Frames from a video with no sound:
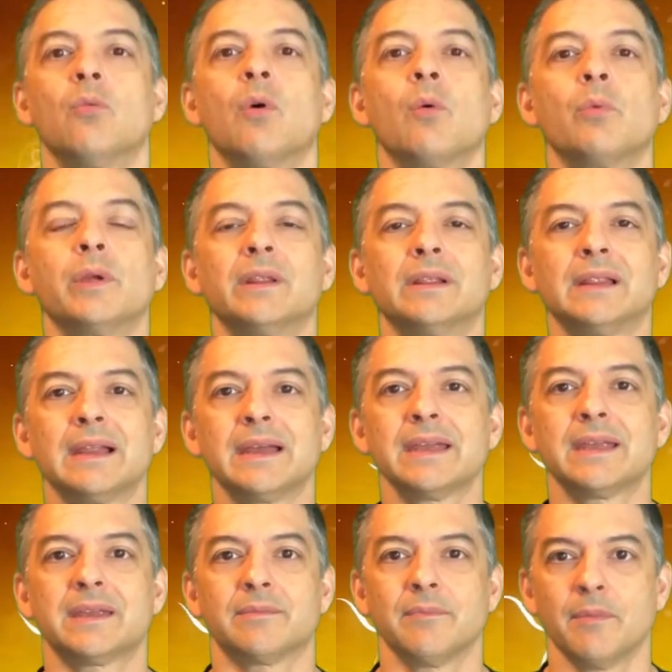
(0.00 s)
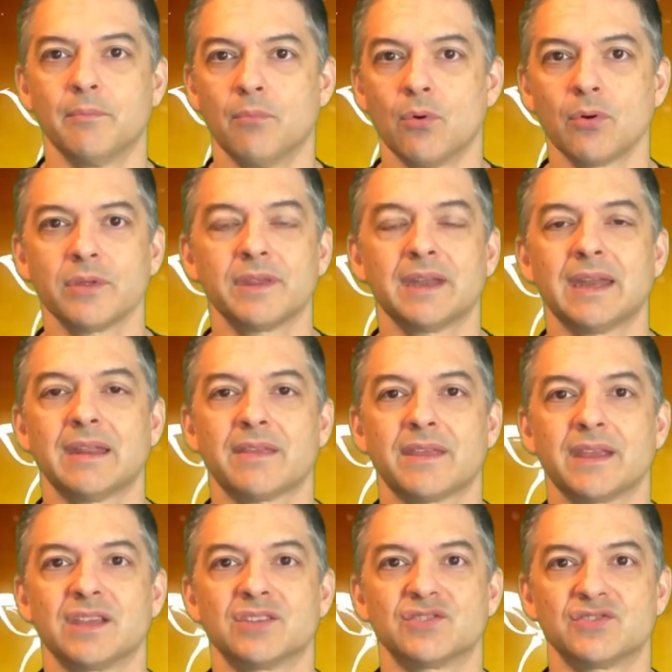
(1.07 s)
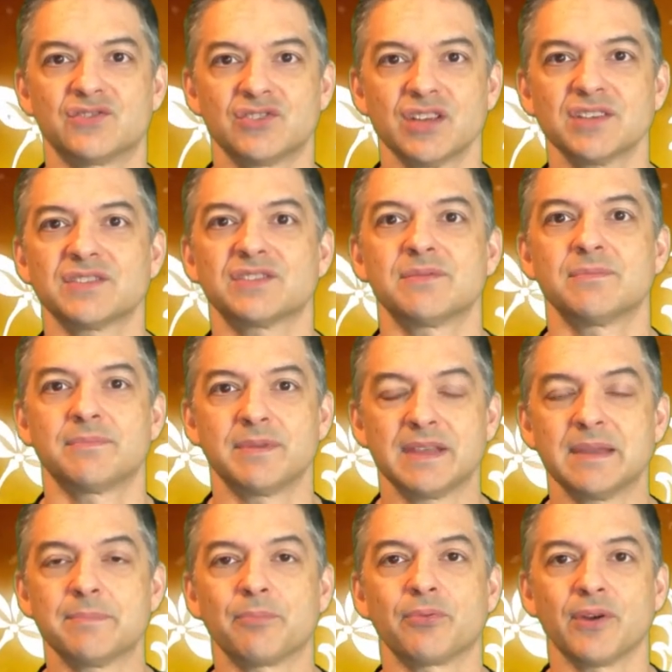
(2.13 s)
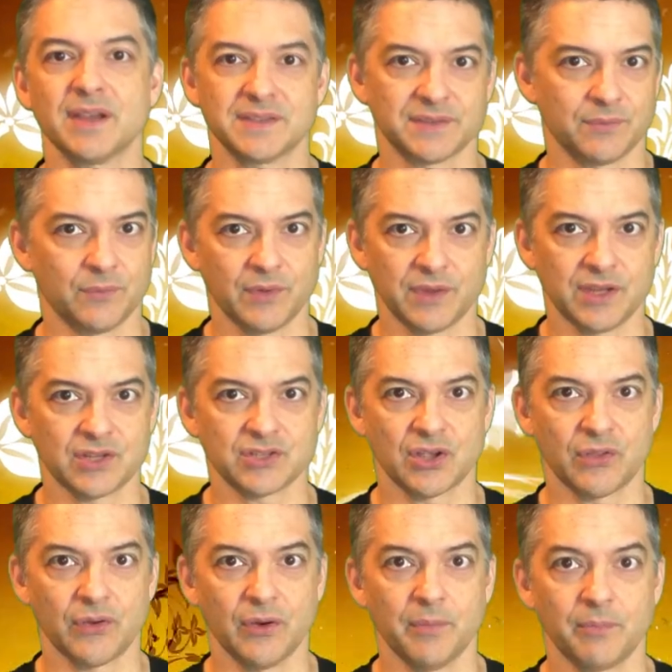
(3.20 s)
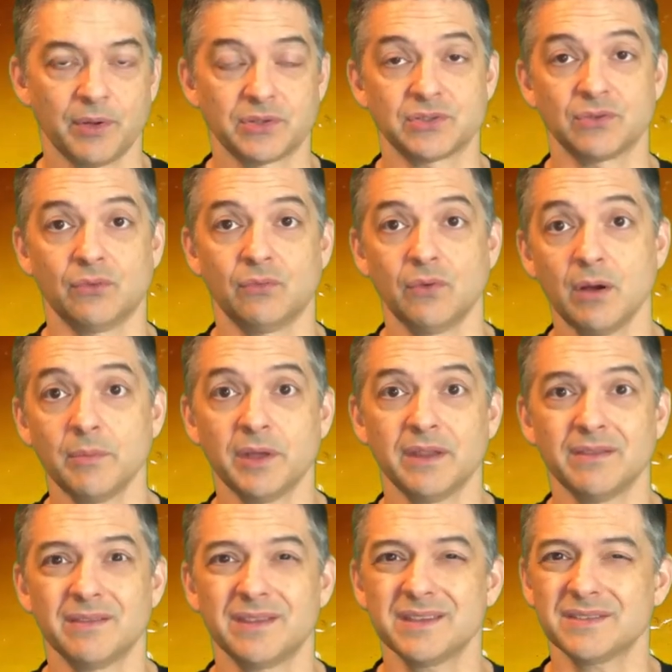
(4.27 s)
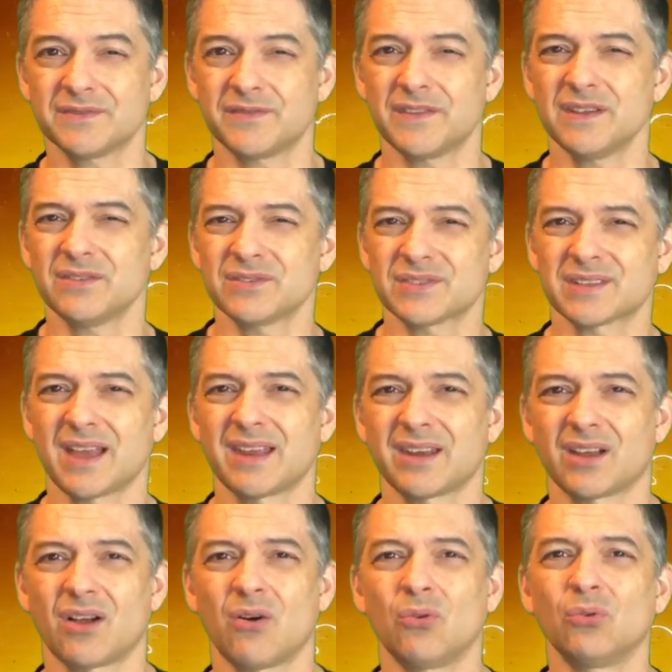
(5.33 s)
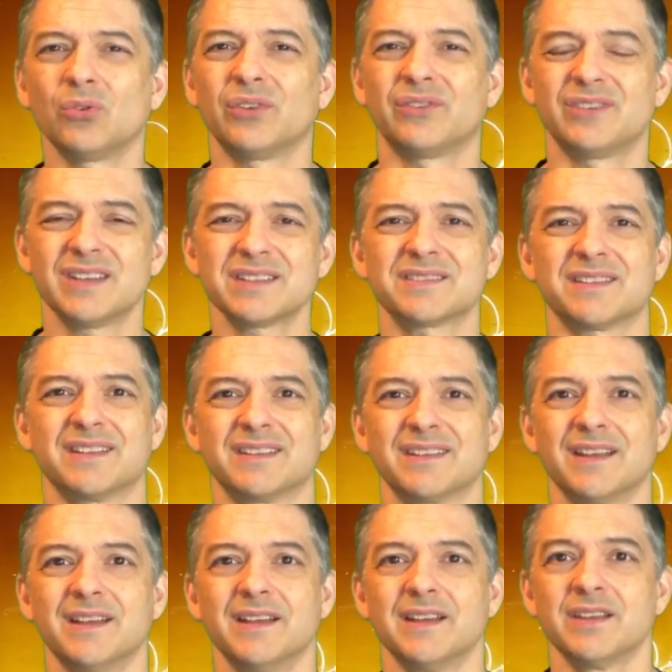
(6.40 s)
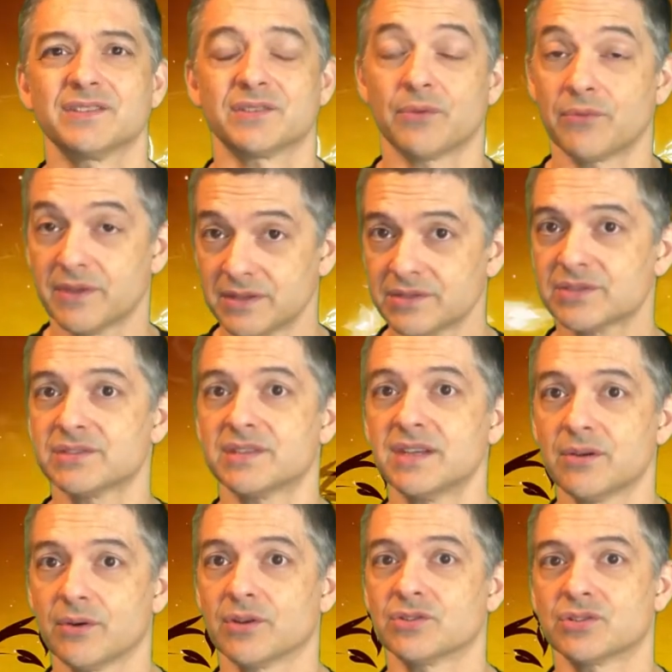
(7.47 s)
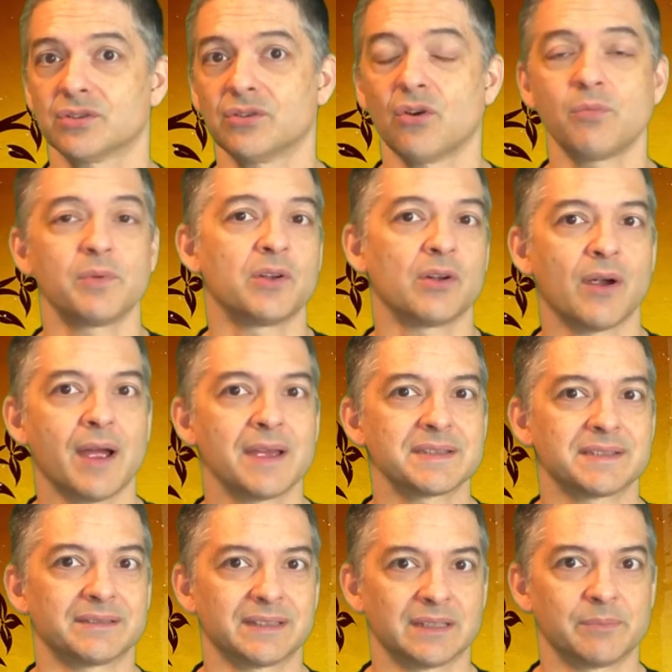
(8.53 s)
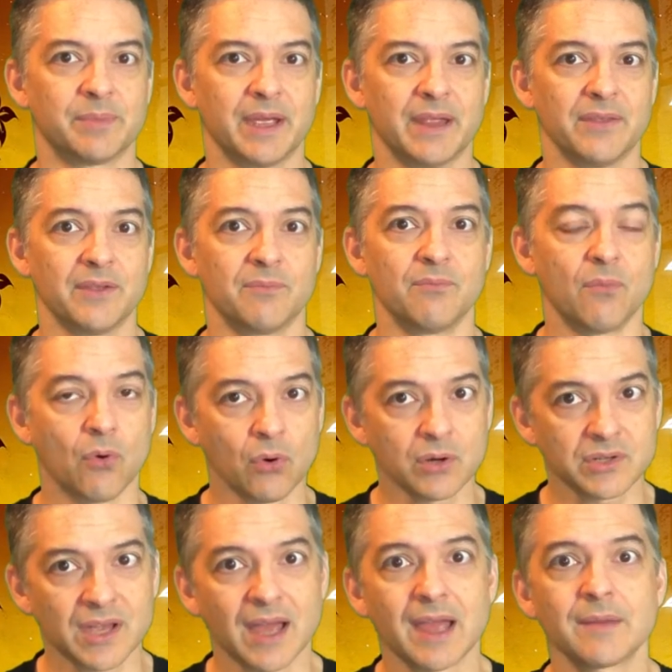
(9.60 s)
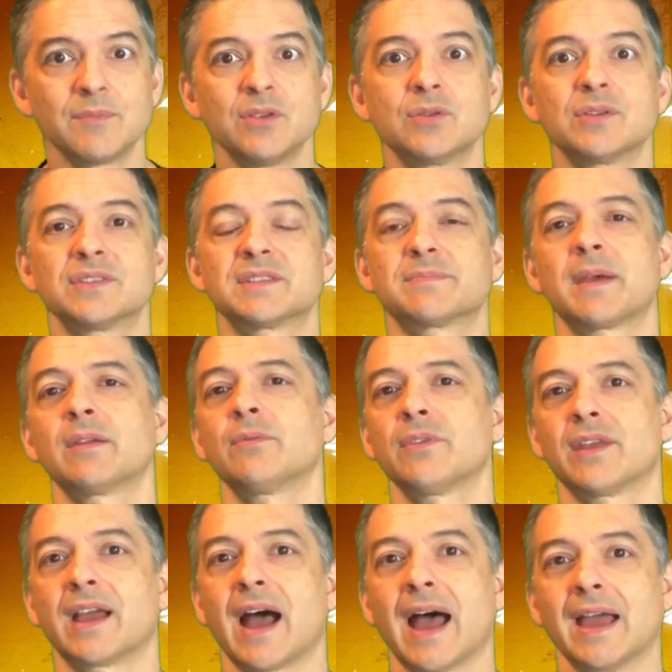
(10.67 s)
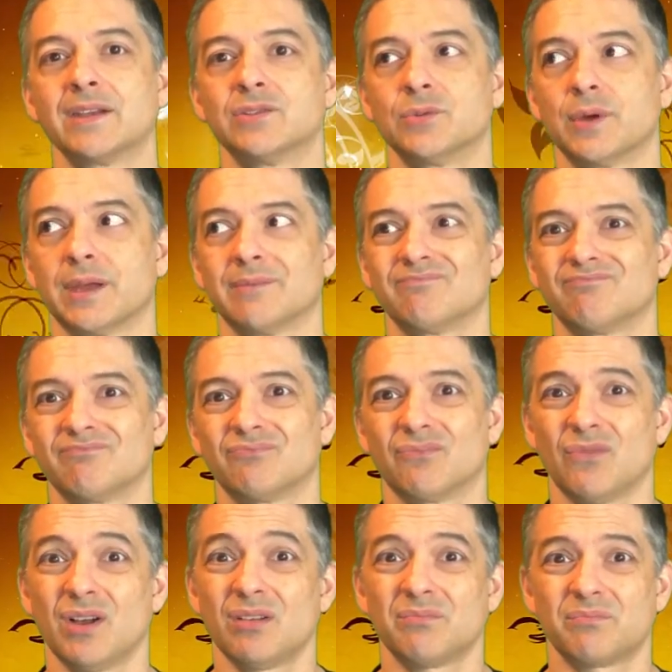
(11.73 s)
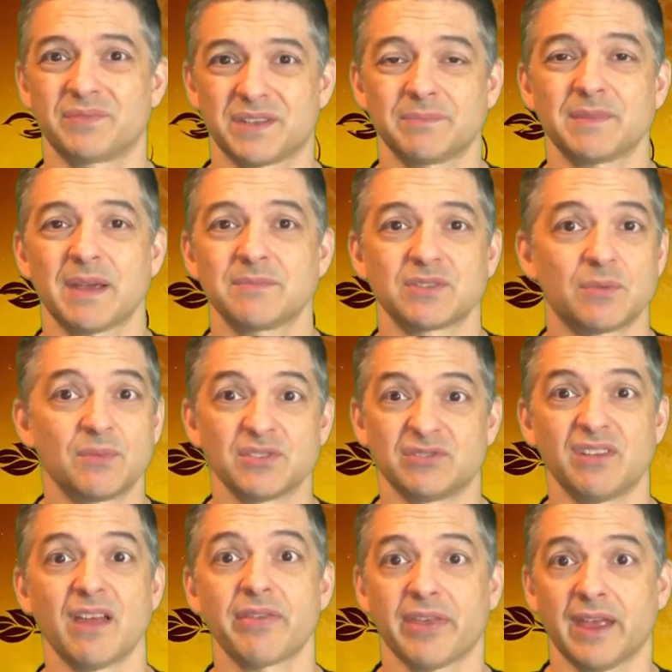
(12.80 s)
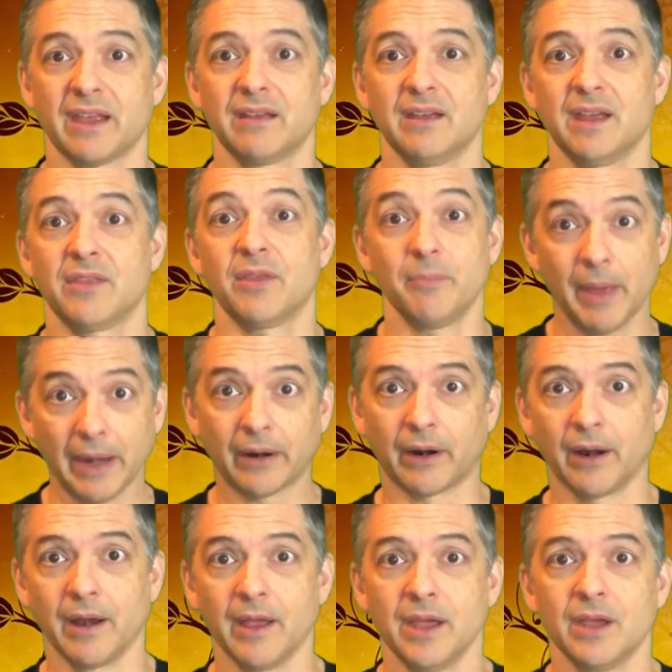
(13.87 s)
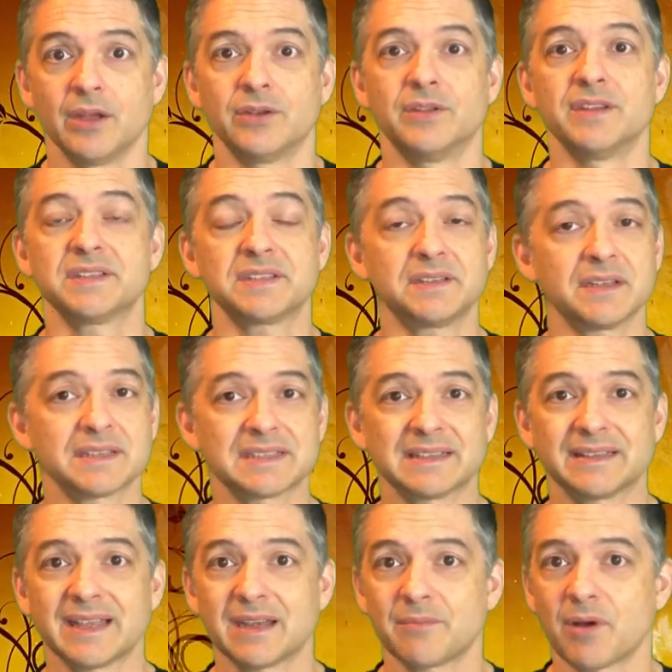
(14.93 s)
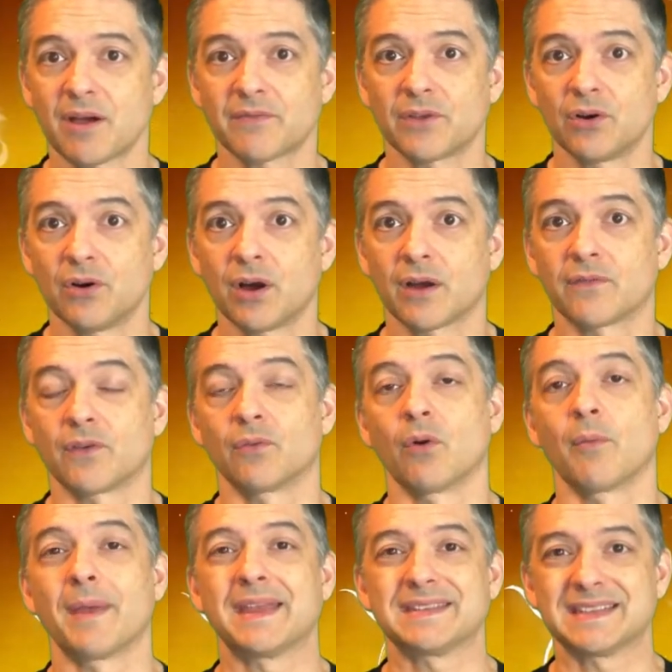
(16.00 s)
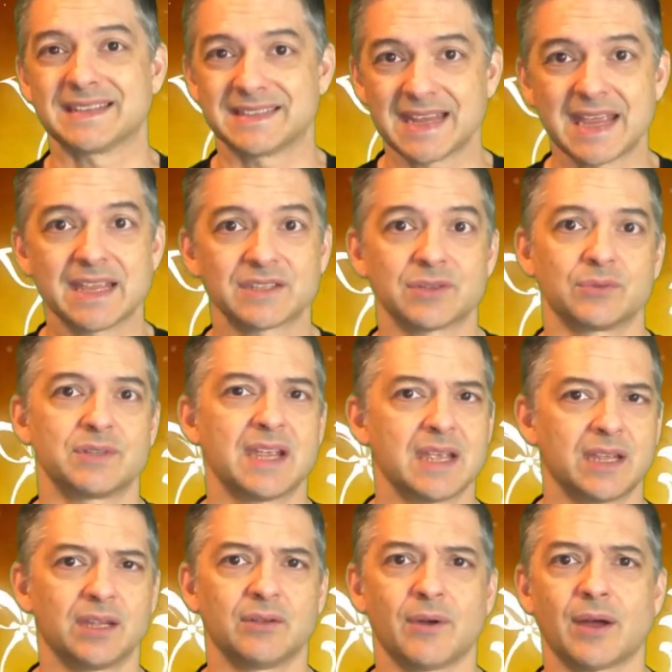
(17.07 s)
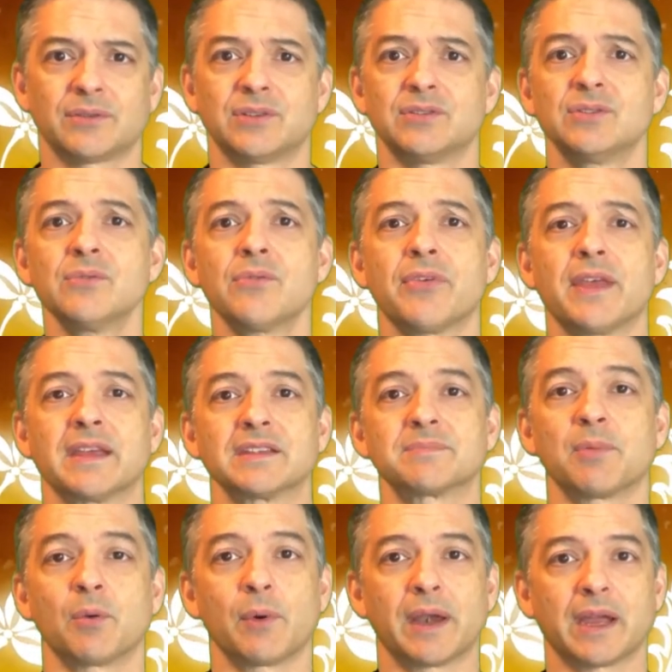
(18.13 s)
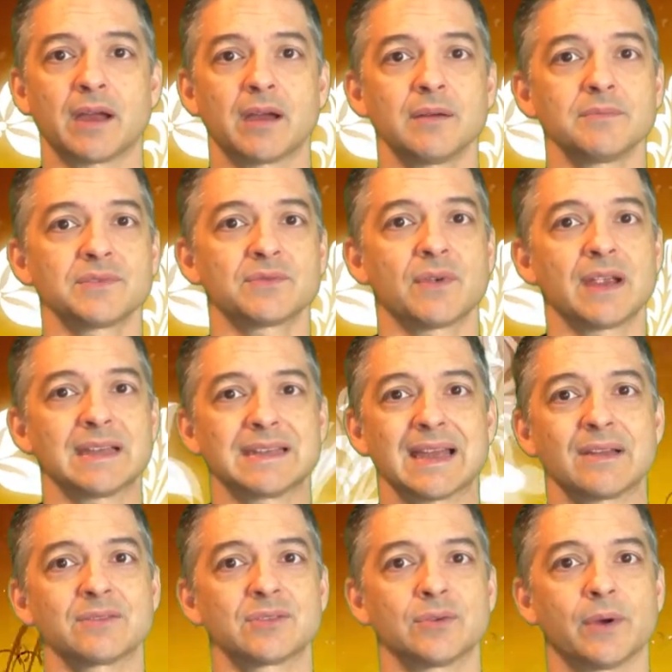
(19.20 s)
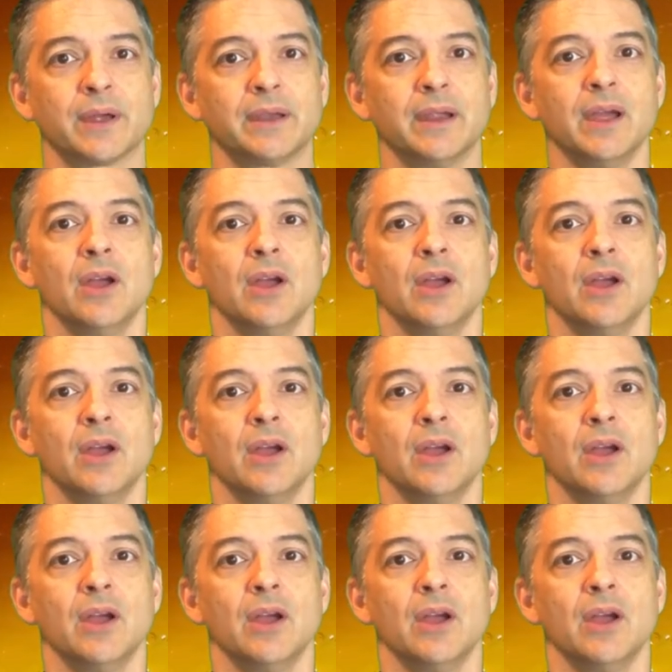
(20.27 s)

What we like more than anything is just to be present with each other. But to a woman, this feels kind of cold and distant. So this secret should open your eyes a little bit. The more time you can spend with a guy doing, well, sometimes almost nothing, the better. This doesn't let him off the hook for romantic dates or taking you out to do things, but when it comes right down to it,